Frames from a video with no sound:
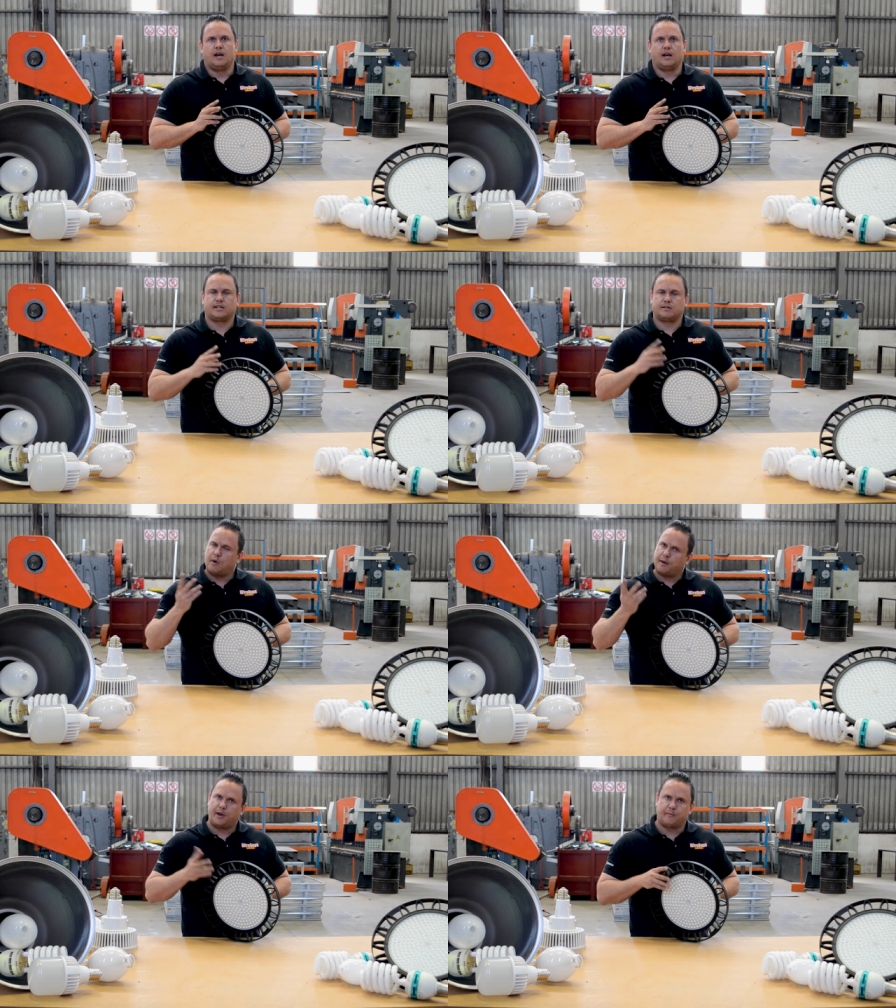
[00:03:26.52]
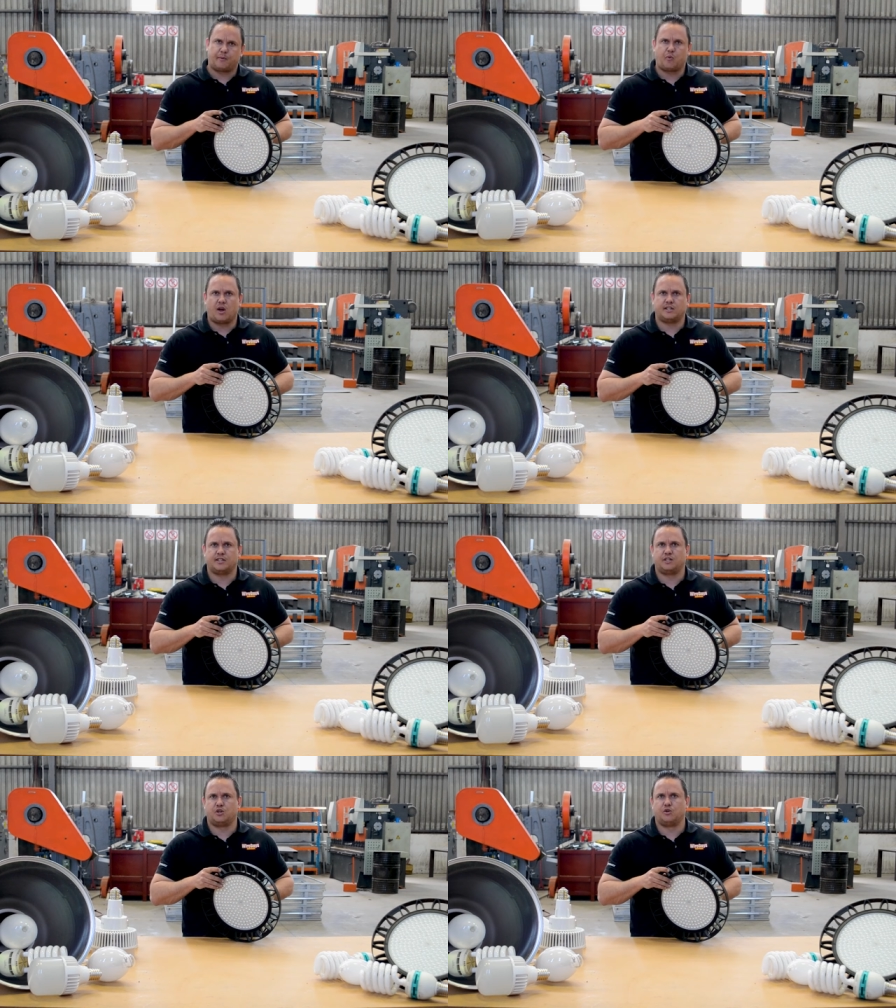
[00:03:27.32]
It might be a bit
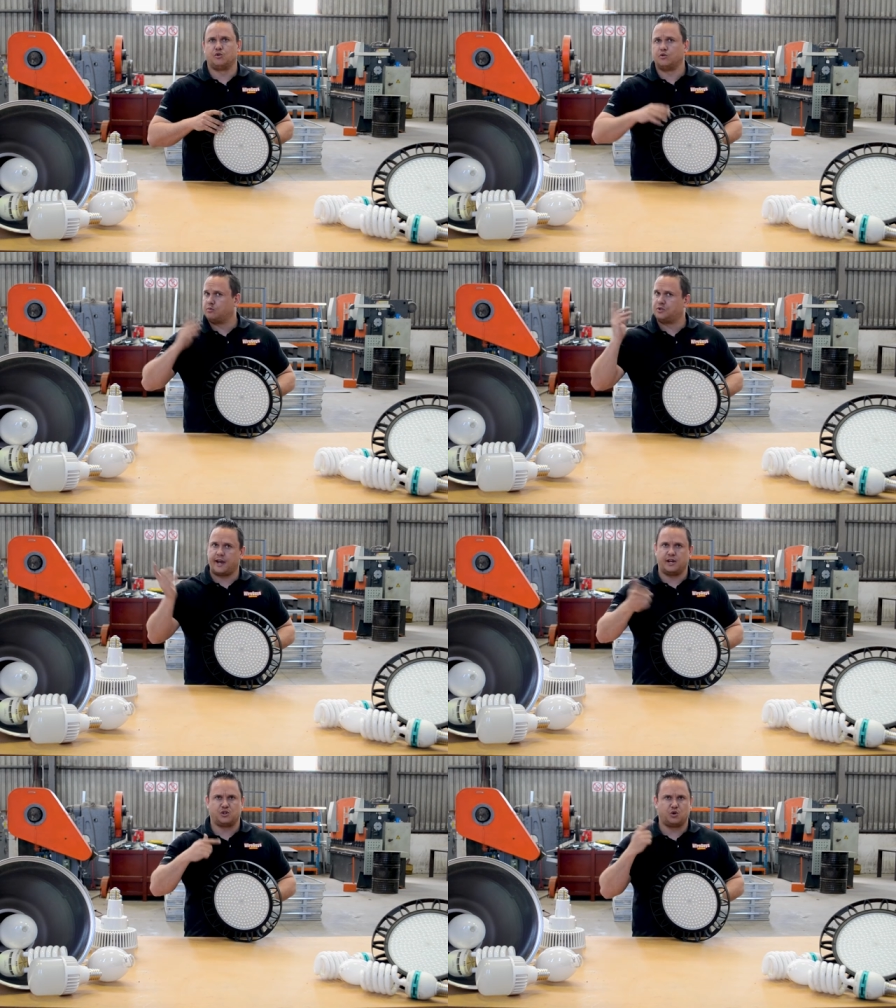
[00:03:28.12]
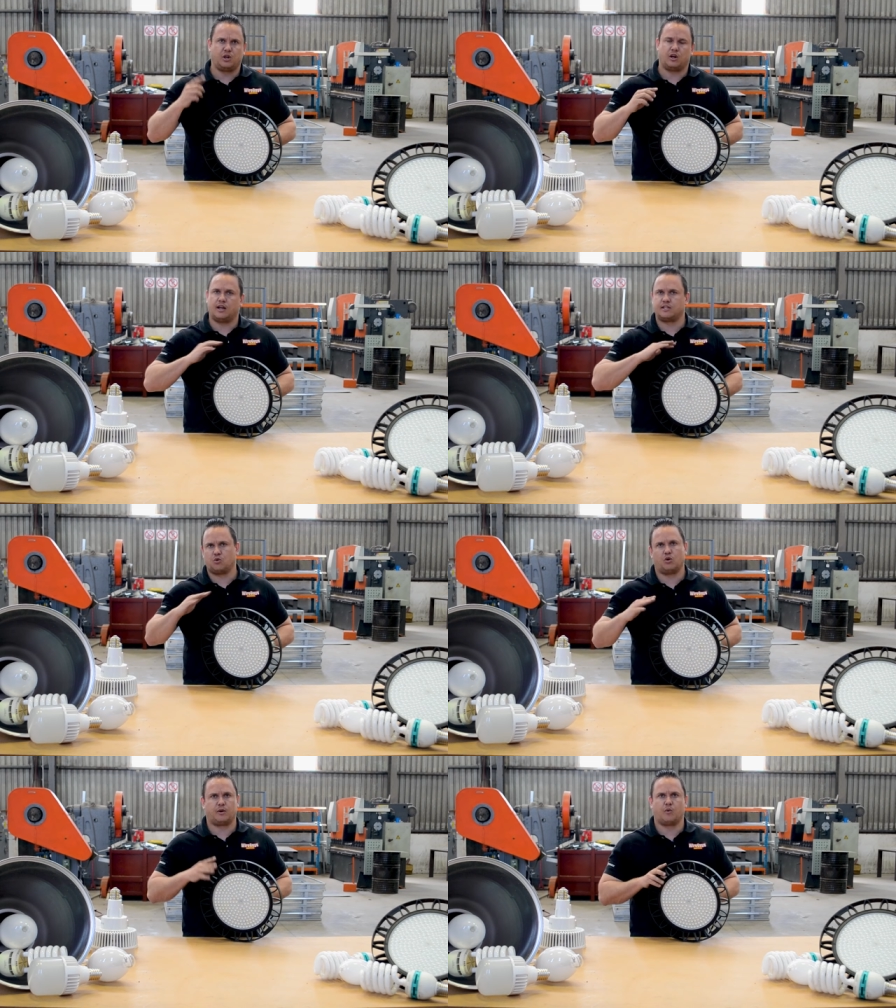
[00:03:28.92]
pricey to change all your lights
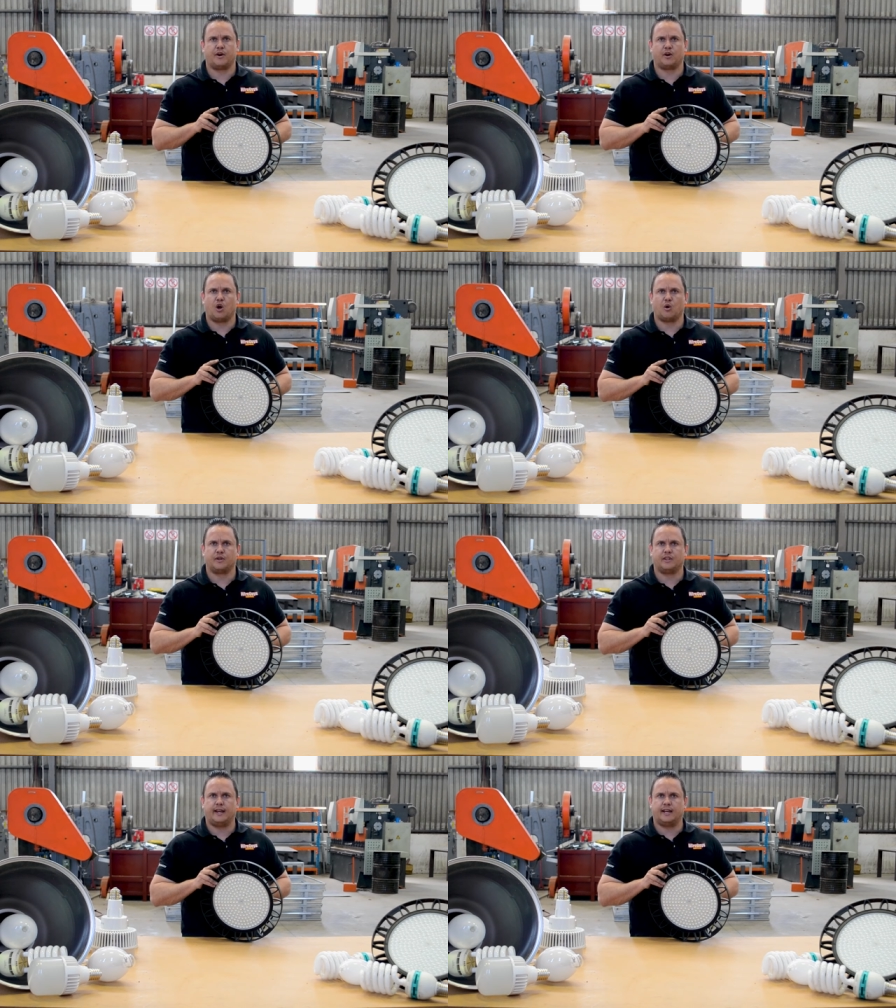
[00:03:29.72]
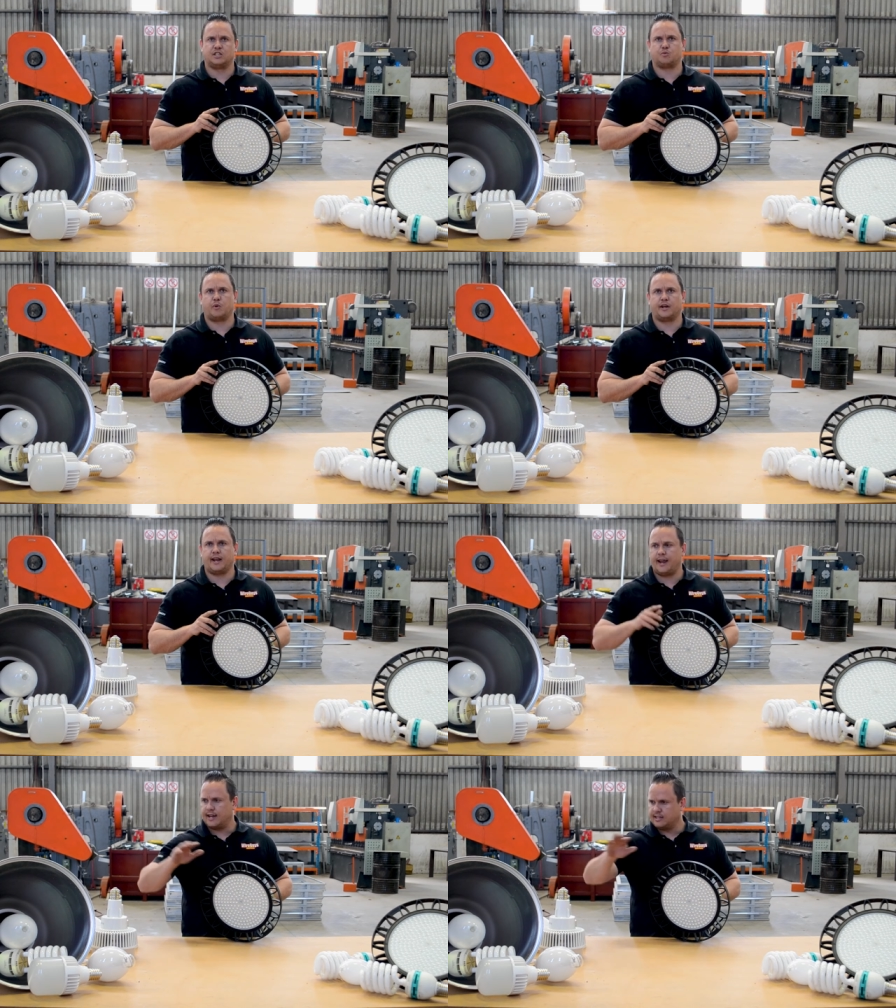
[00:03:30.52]
all at one go with these, but
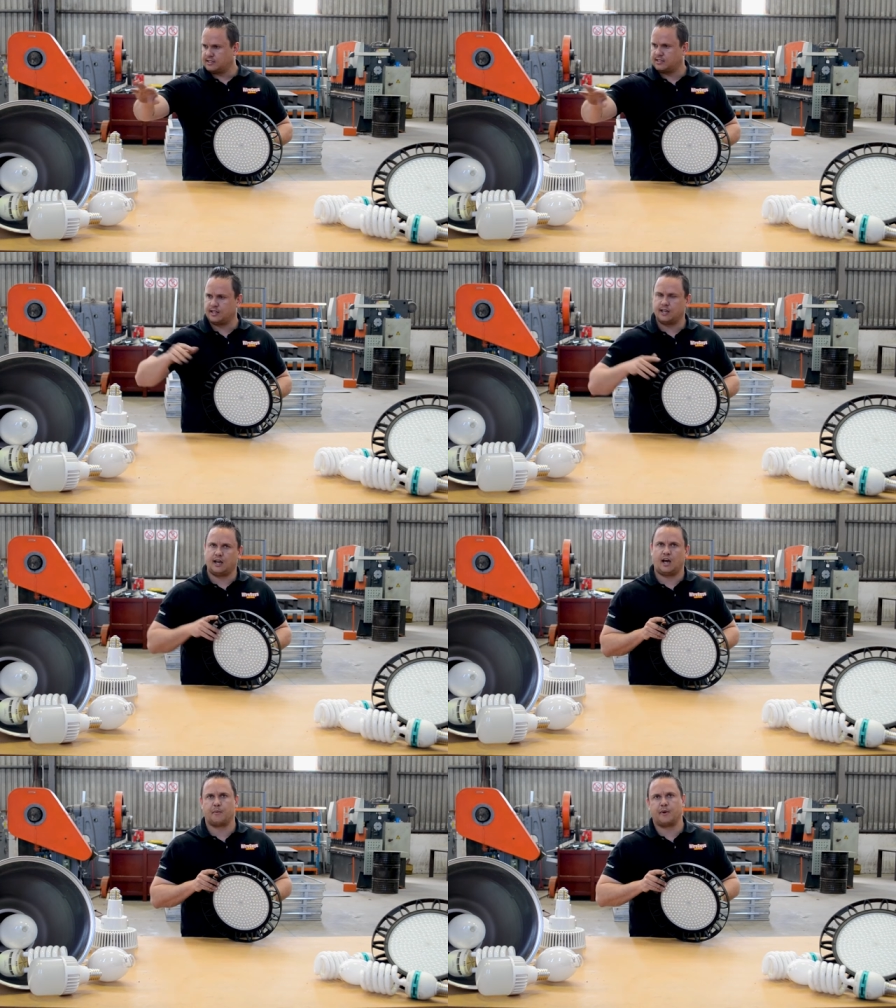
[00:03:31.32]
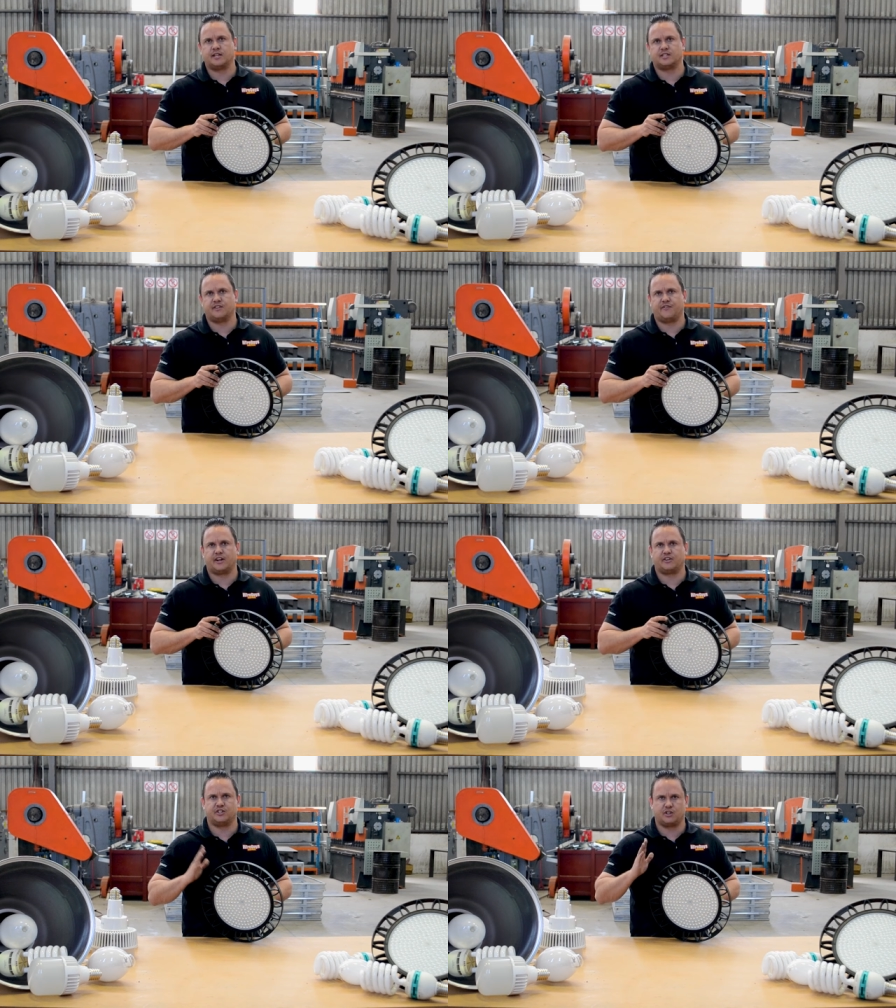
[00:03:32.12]
as the high bays and the
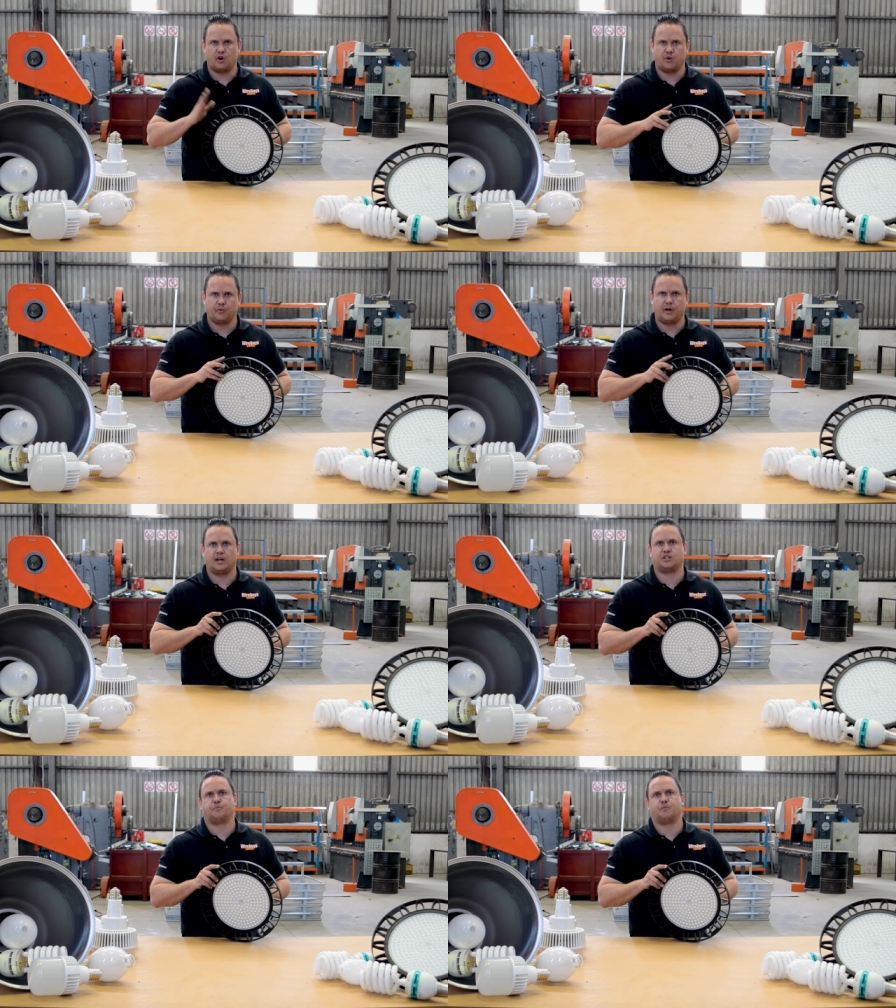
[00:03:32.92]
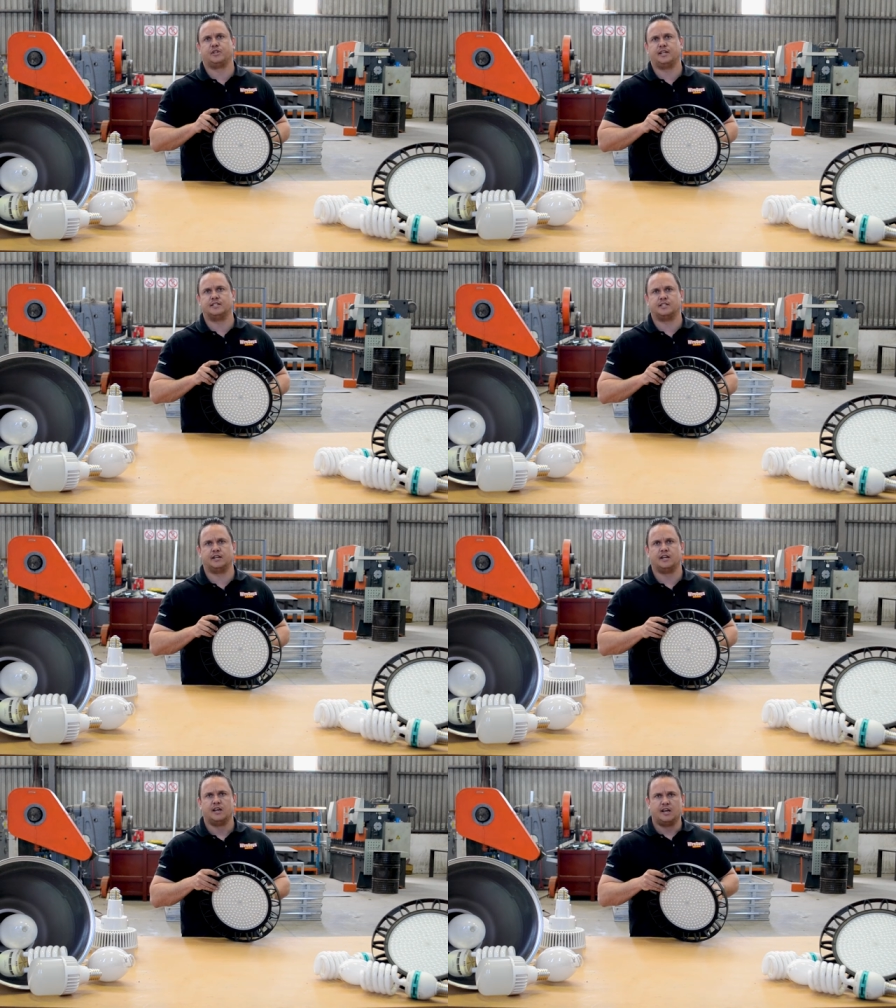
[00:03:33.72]
factories go, we like to put these in.